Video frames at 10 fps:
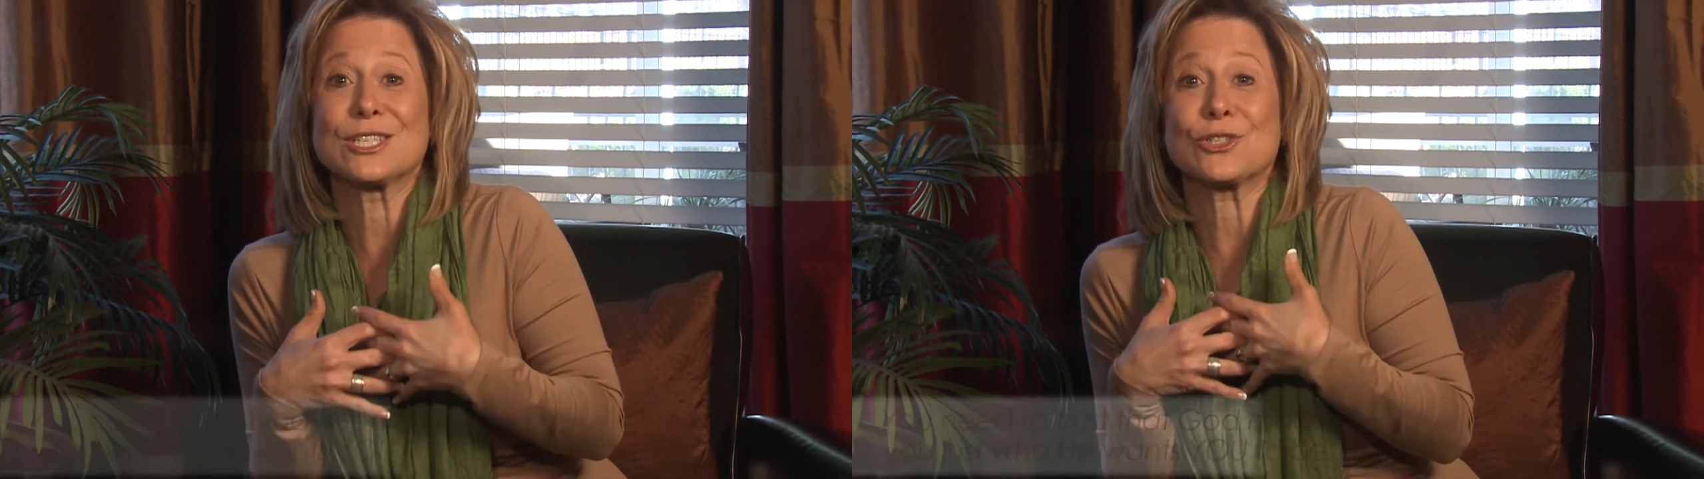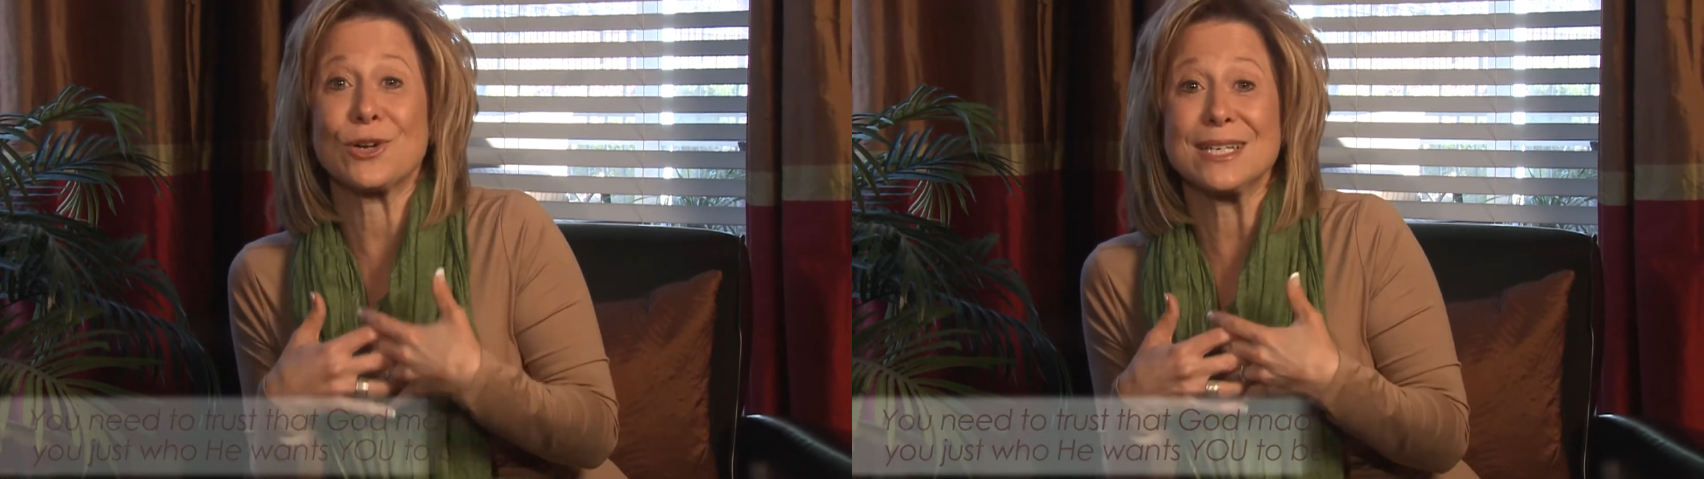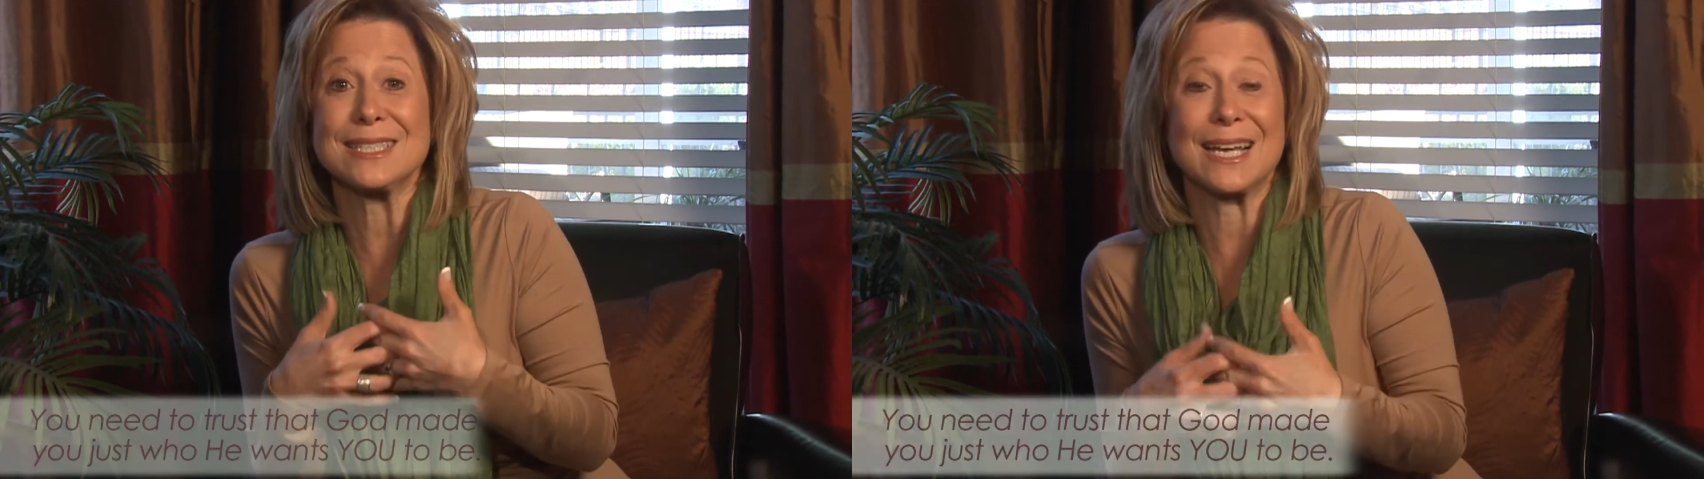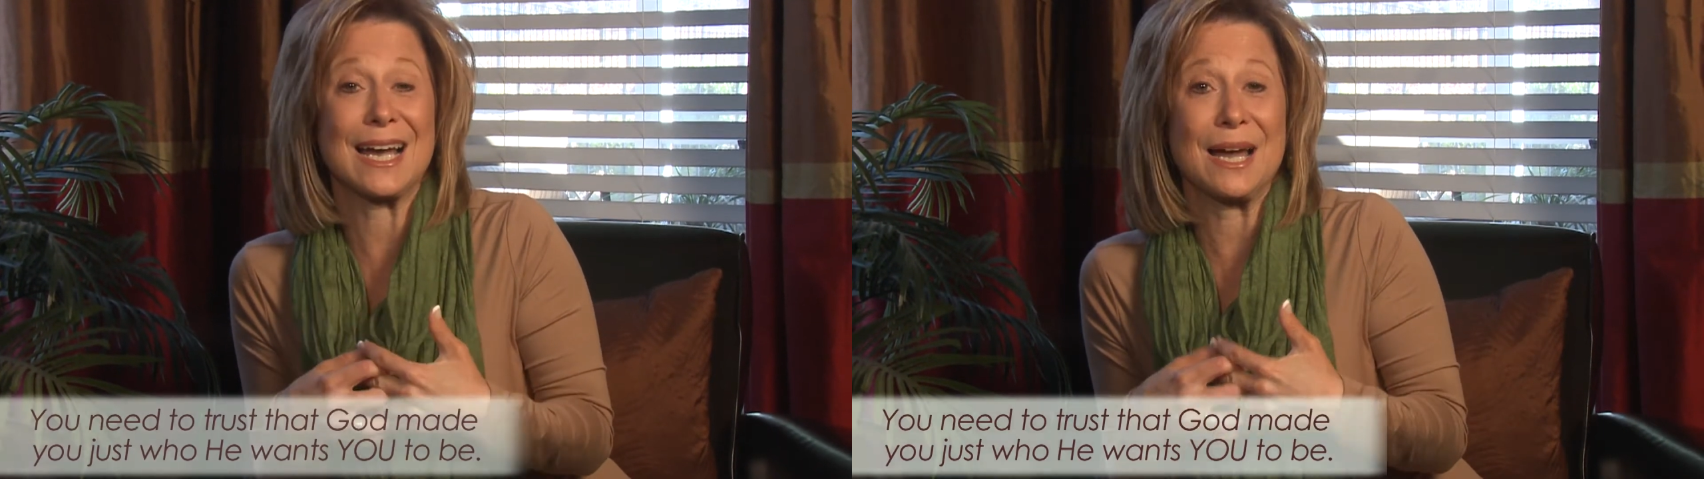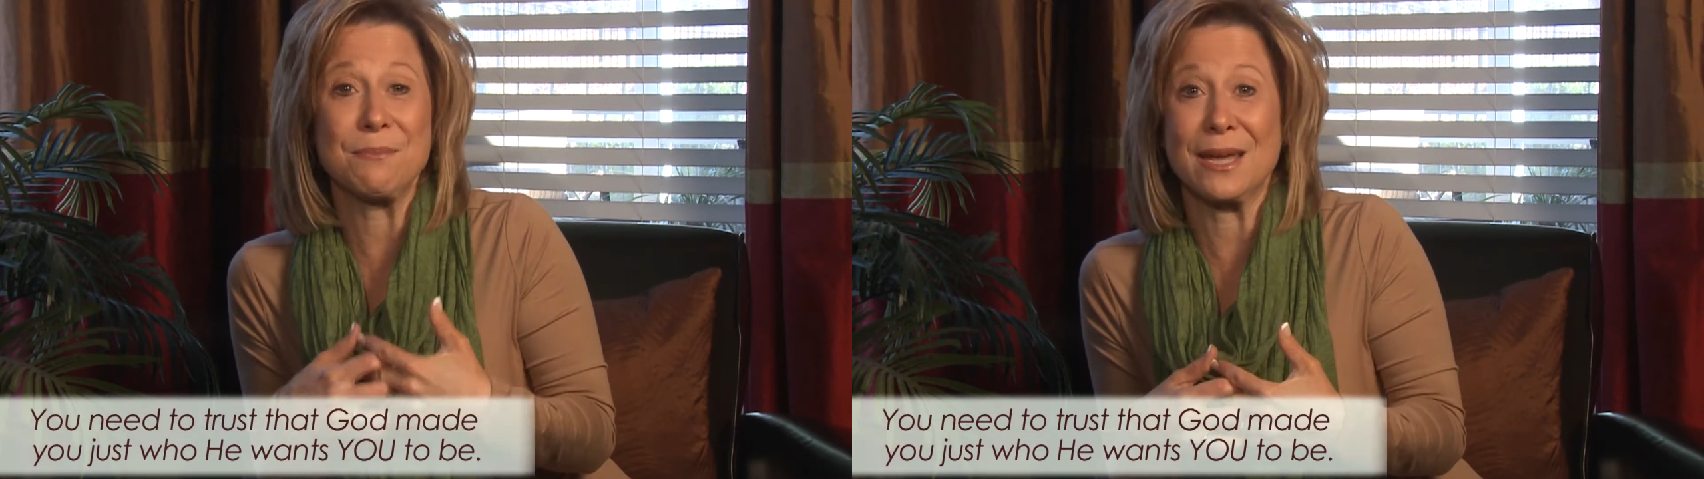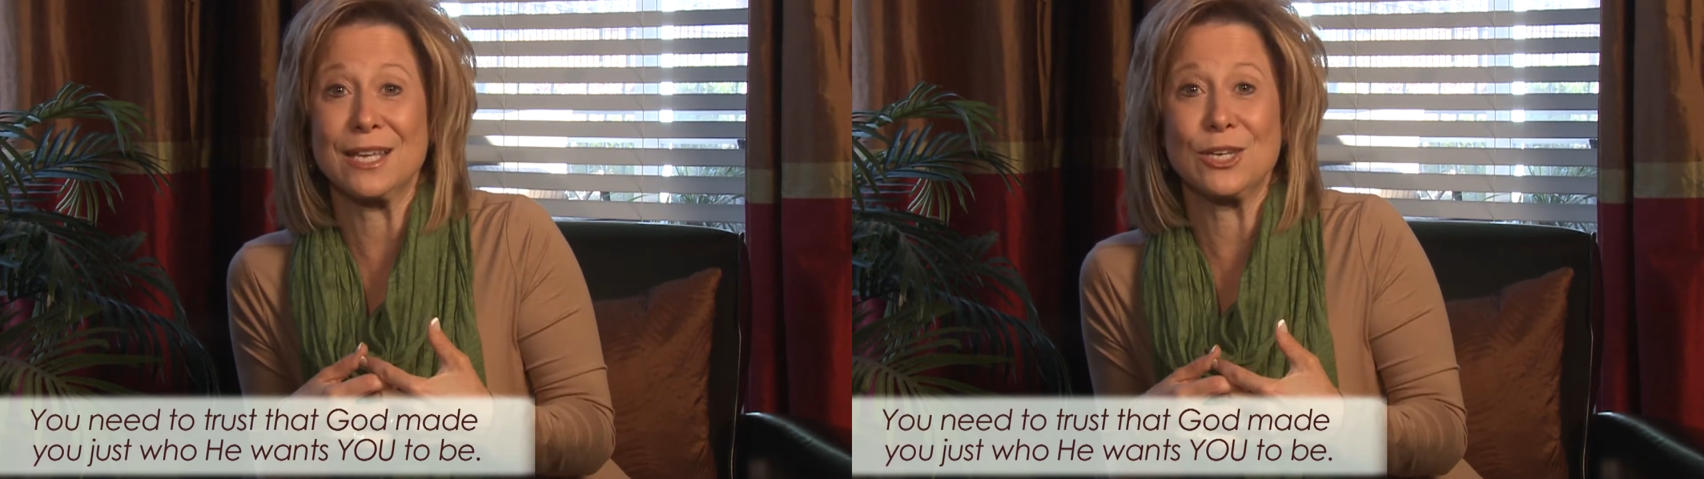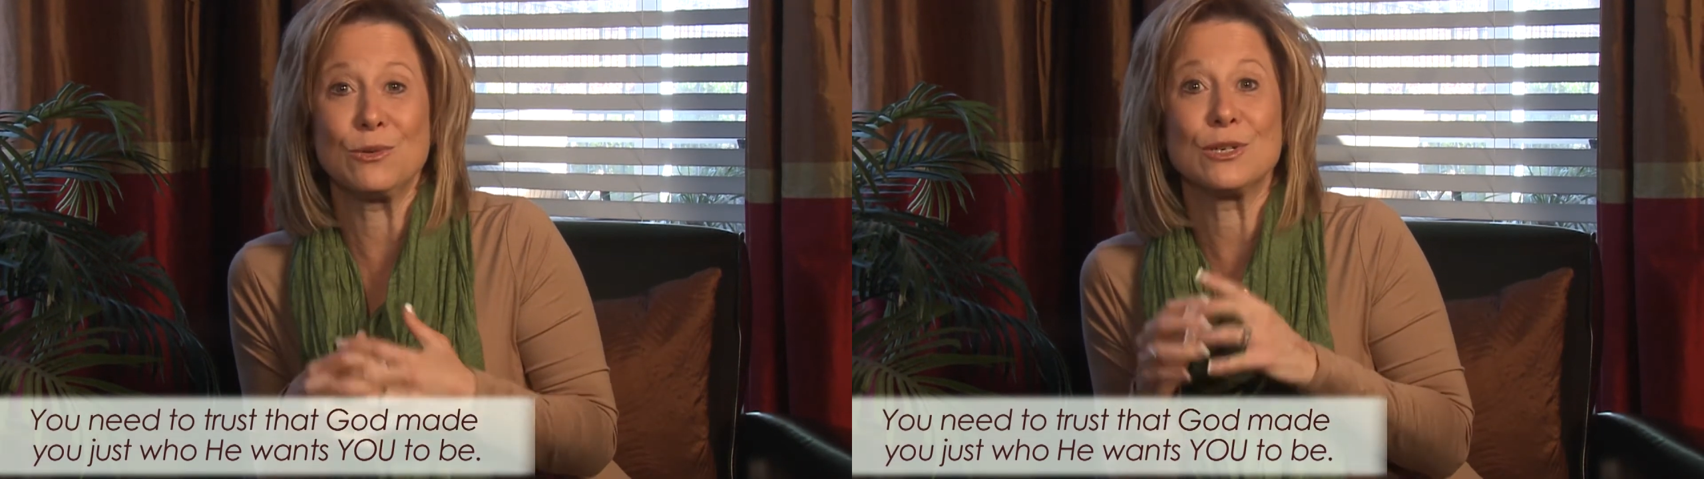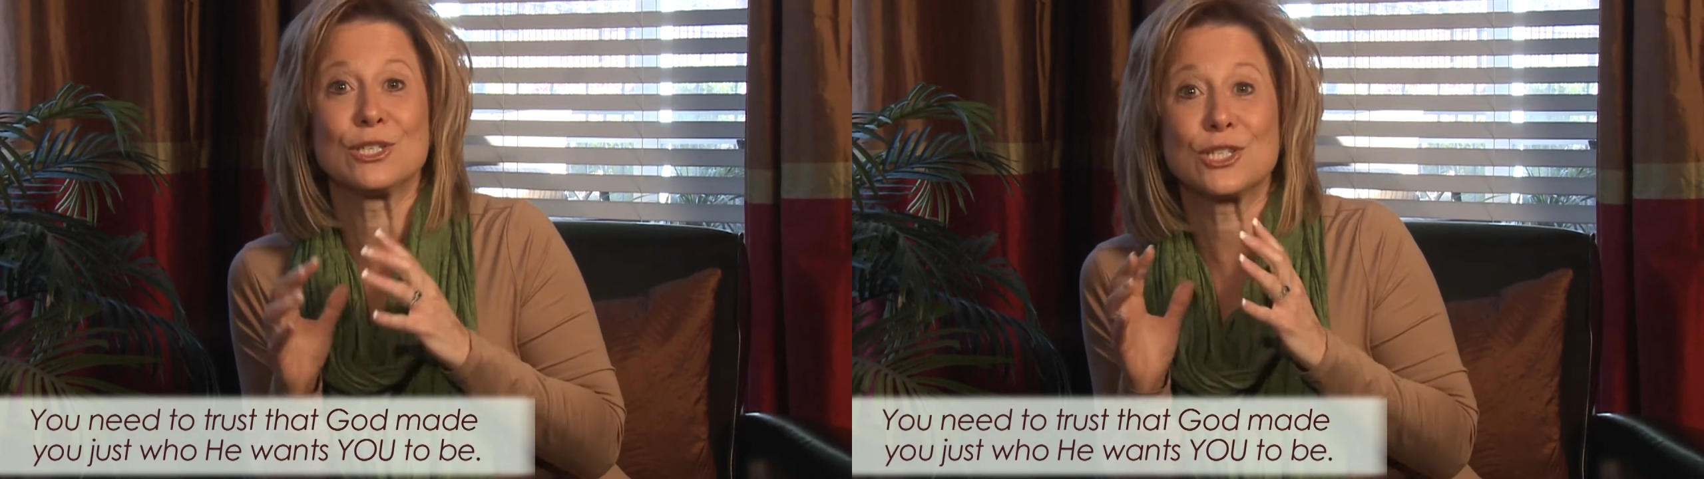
trust that God made you